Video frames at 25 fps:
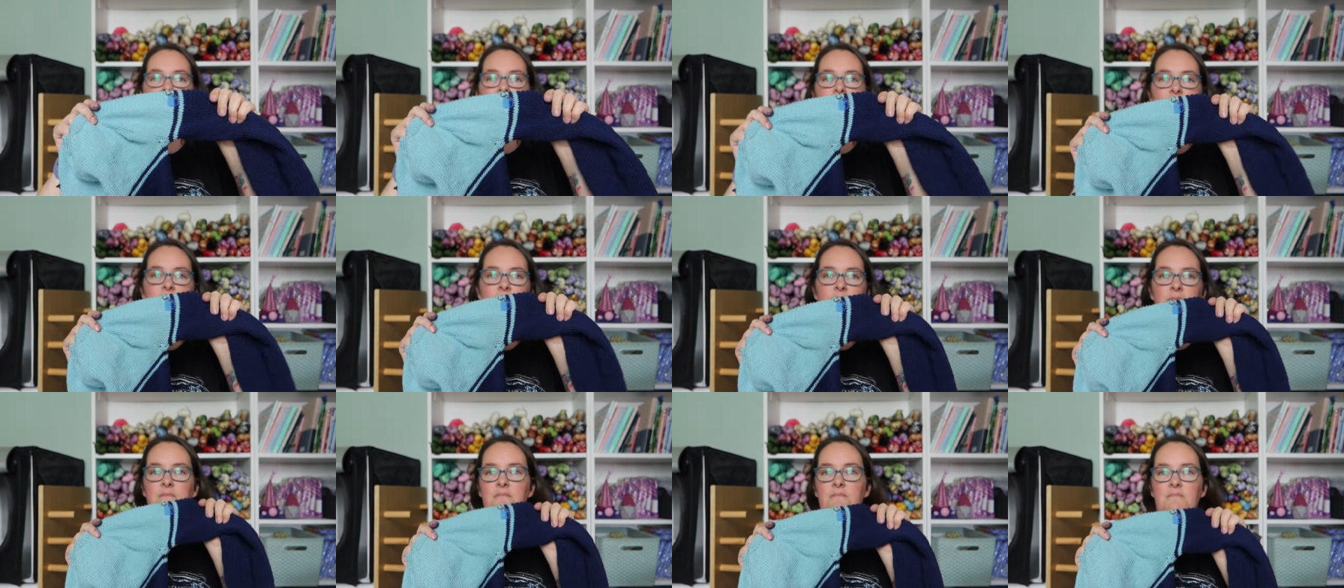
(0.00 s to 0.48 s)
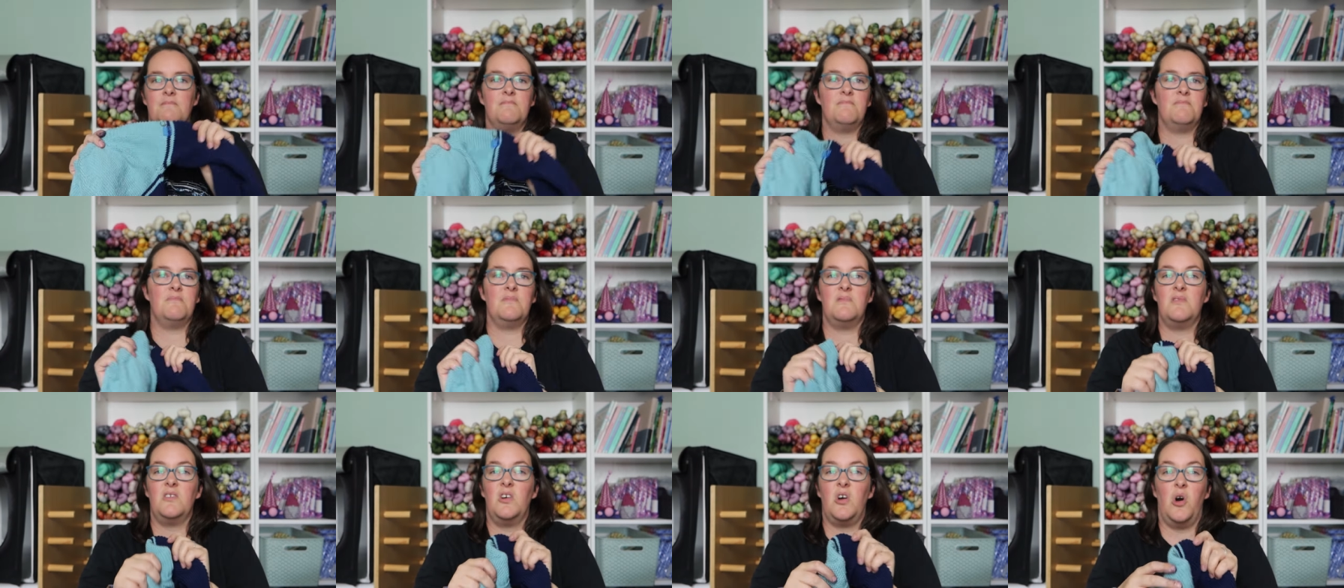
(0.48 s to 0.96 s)
of
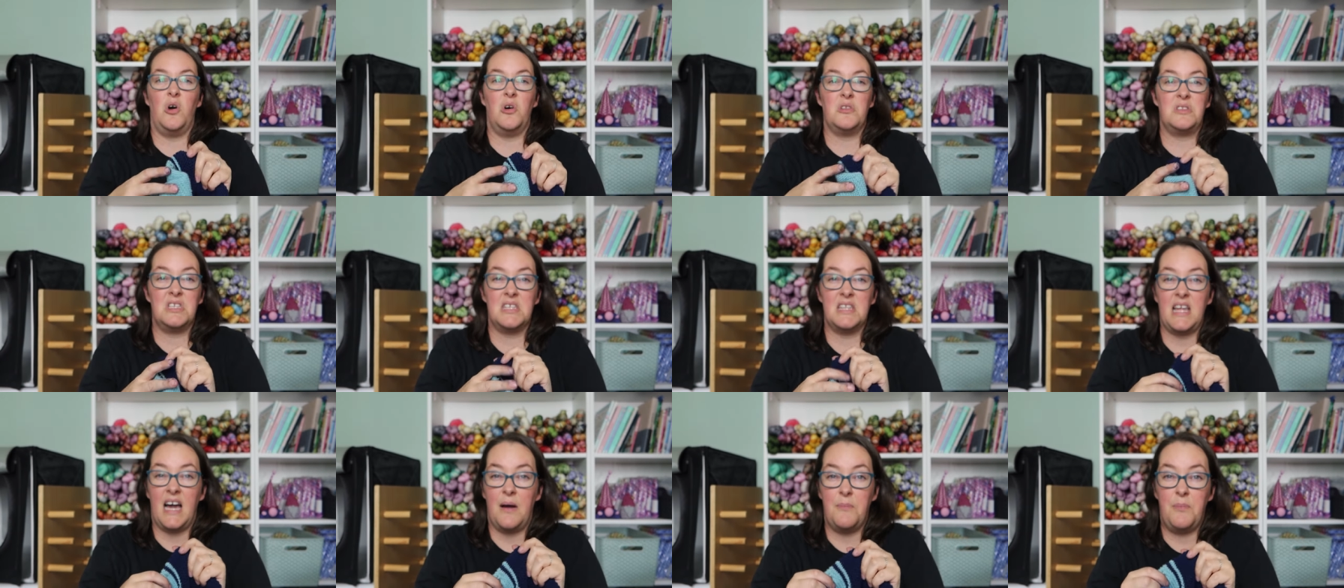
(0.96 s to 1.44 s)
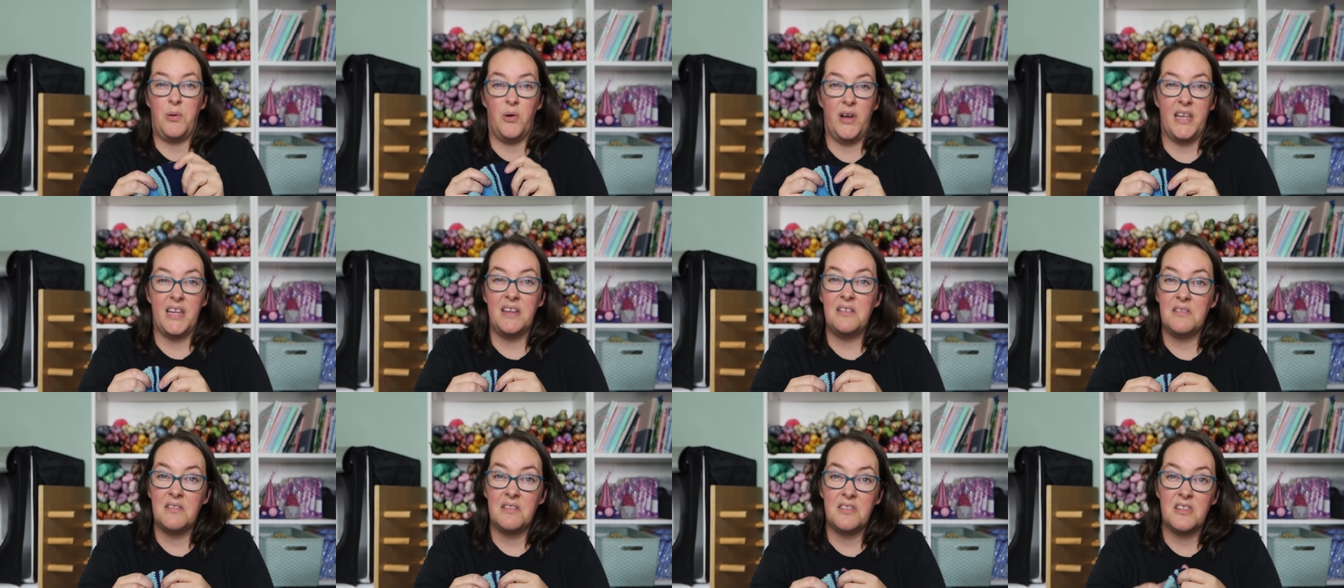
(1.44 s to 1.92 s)
got to that
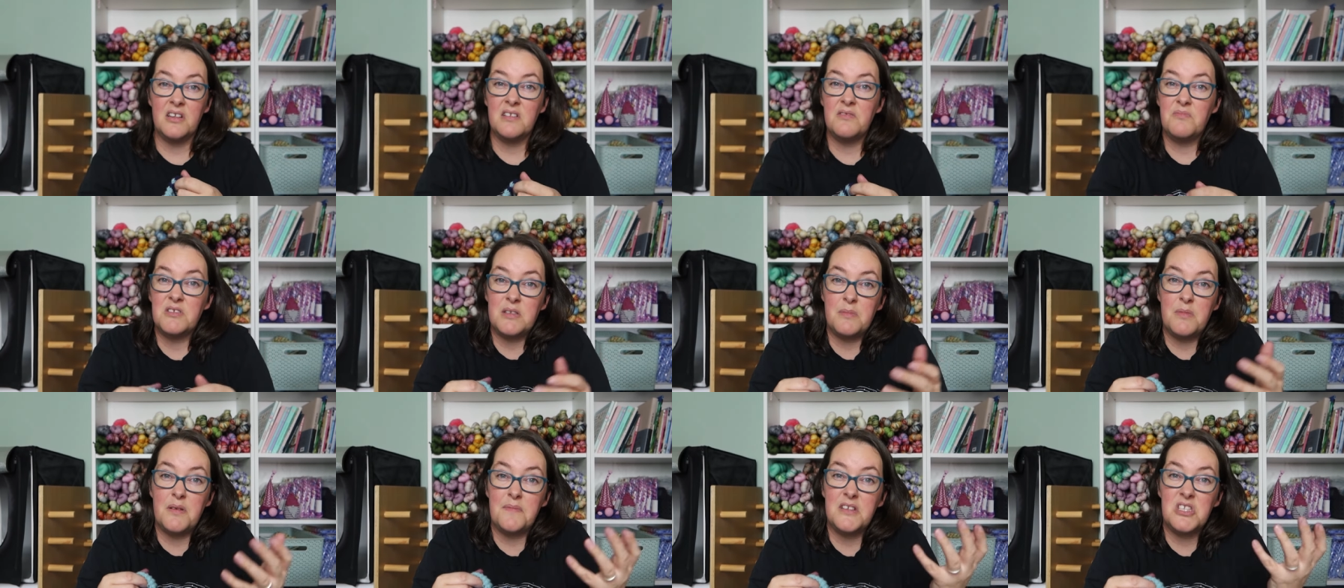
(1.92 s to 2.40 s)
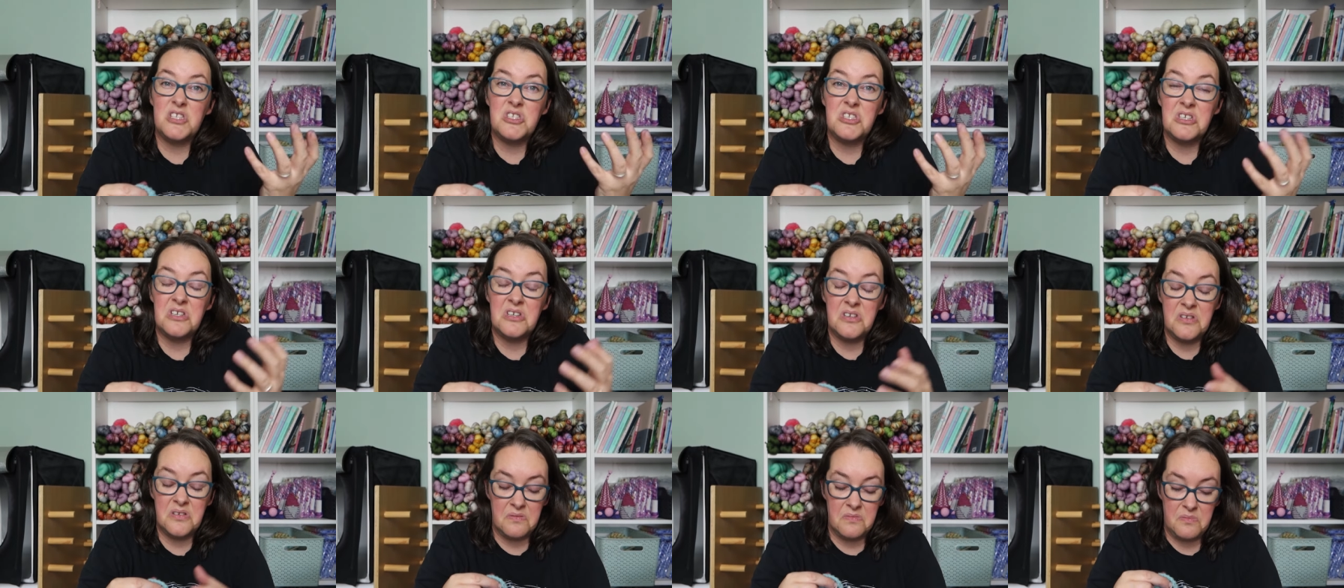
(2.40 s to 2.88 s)
point that some of us
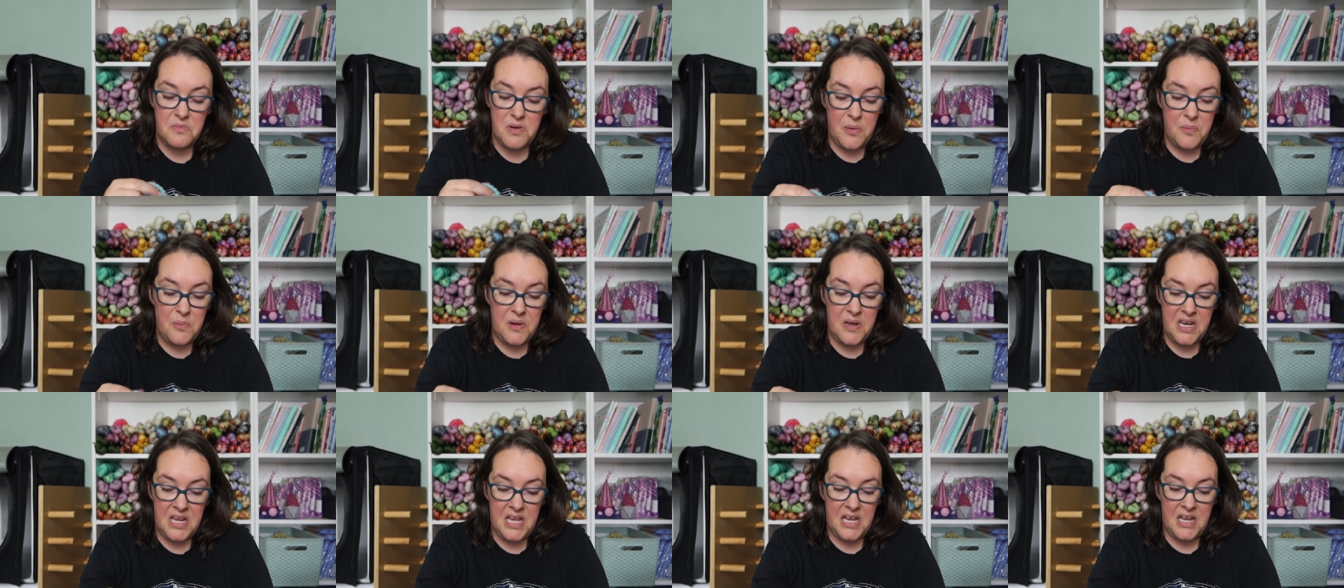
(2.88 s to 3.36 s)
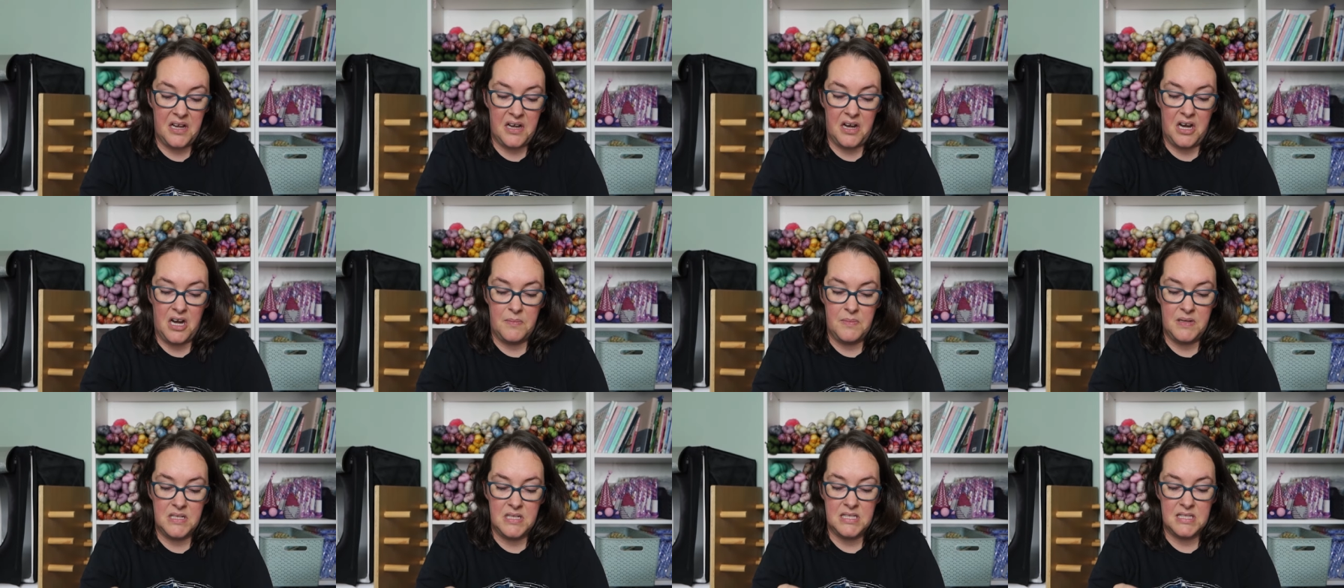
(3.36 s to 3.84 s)
do when we're knitting
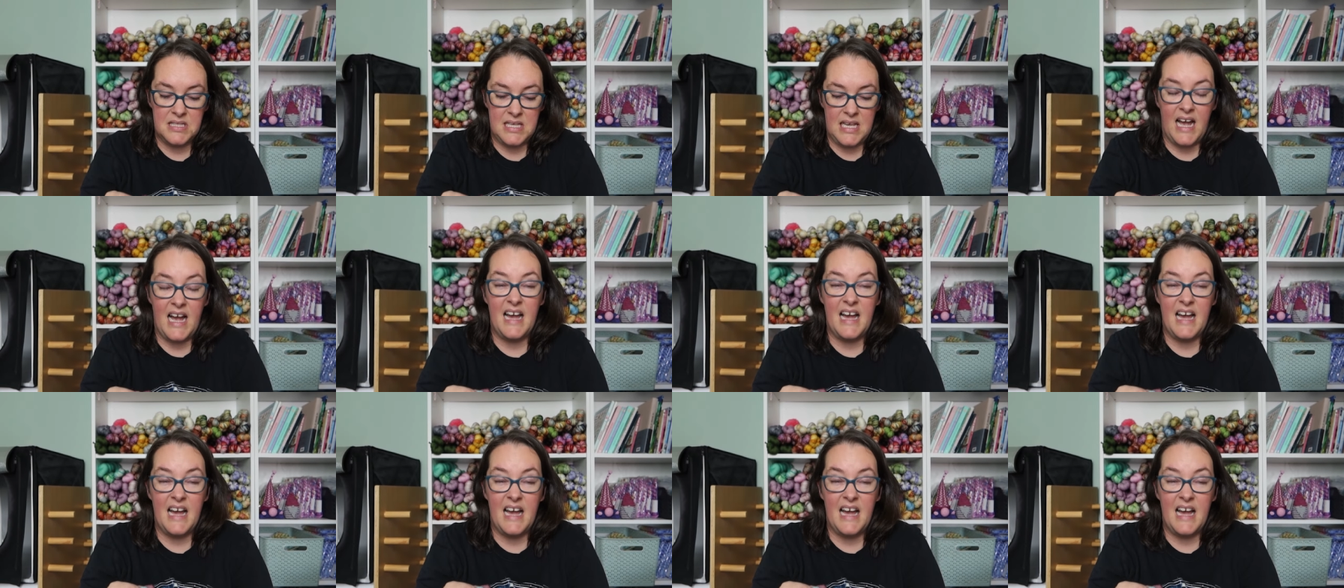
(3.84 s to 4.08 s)
garments,